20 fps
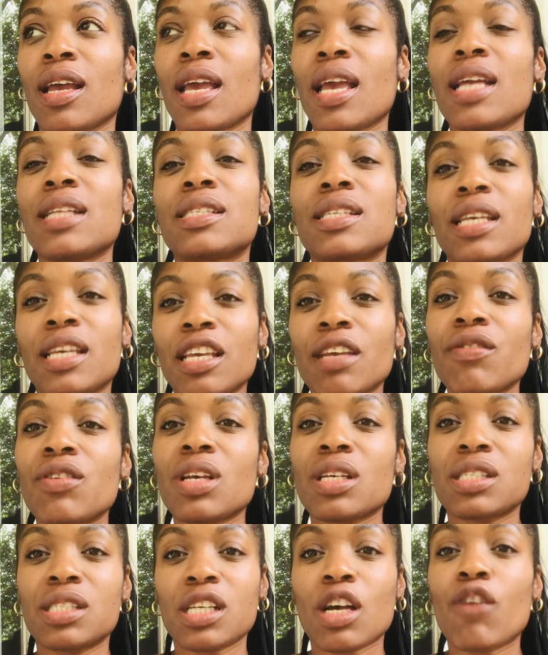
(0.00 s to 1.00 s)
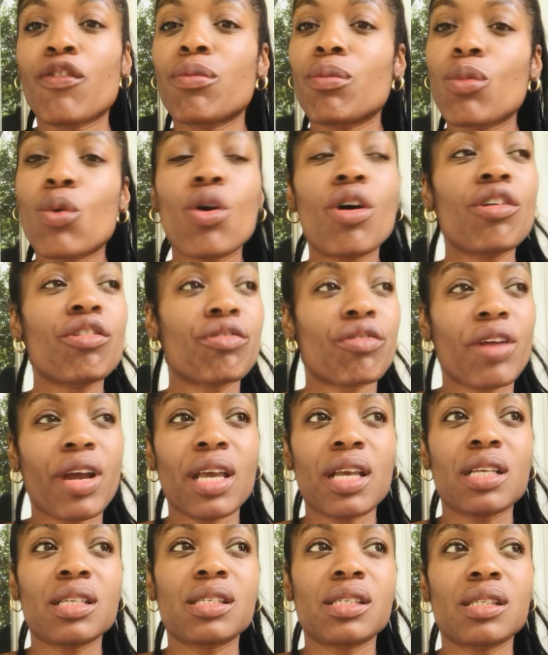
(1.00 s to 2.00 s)
and to give yourself more
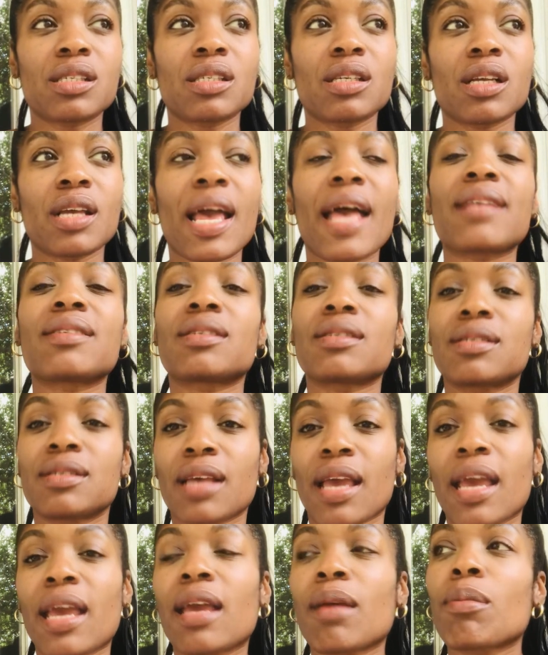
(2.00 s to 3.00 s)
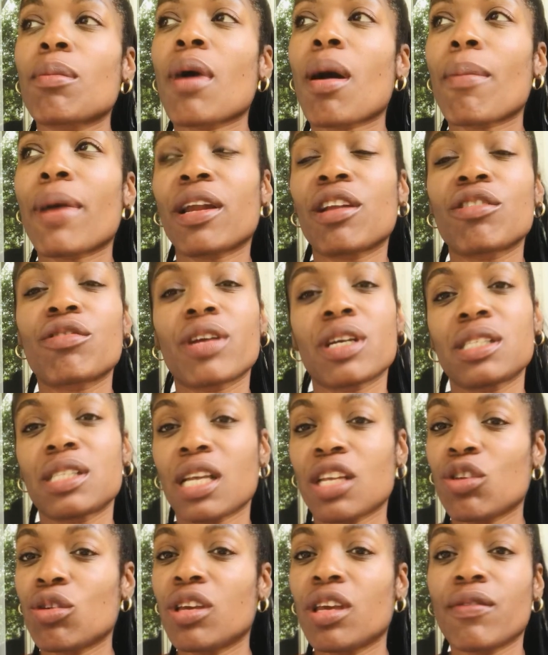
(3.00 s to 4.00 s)
grace as the same amount of grace
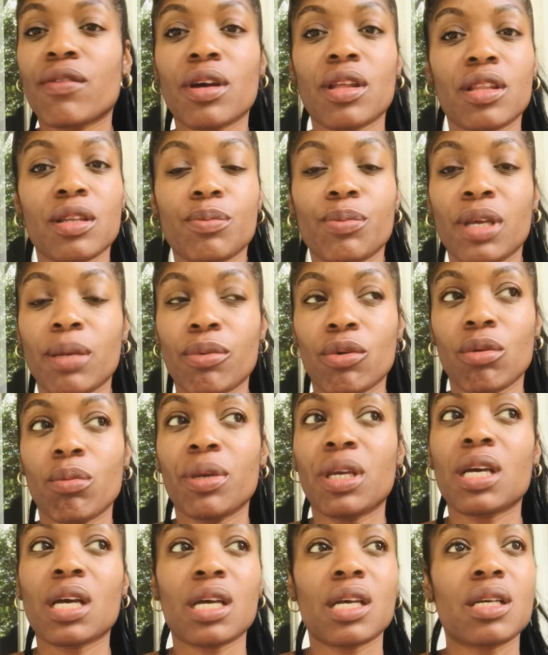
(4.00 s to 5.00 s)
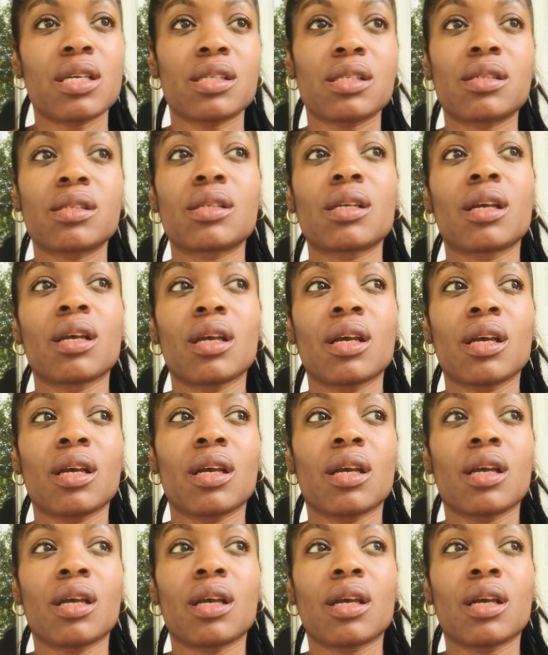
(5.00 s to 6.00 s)
that you give other people. Because
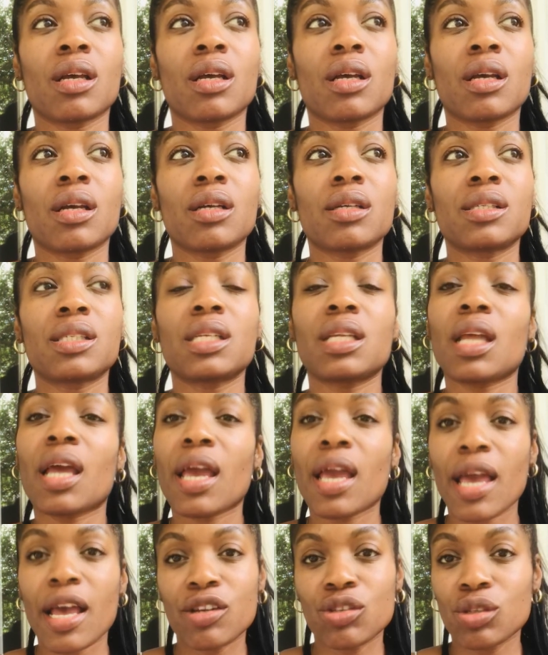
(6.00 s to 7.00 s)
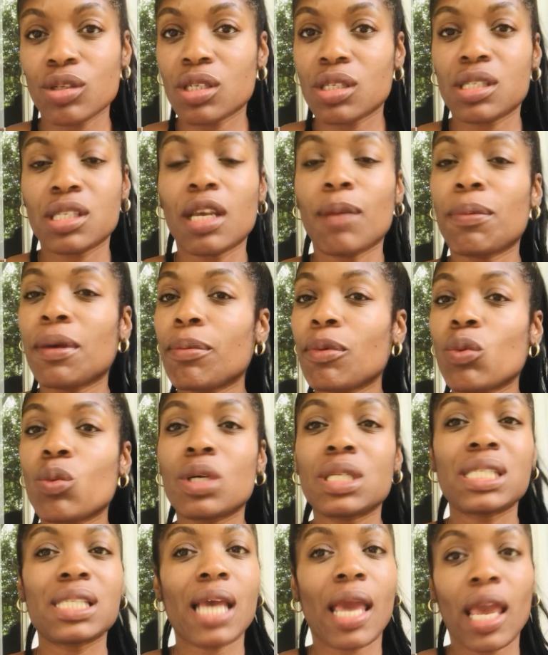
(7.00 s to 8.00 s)
today, as you can see, people
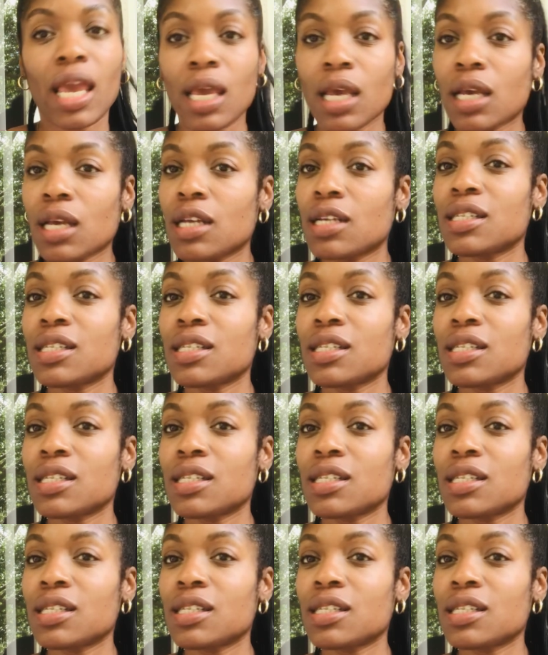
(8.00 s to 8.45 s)
will take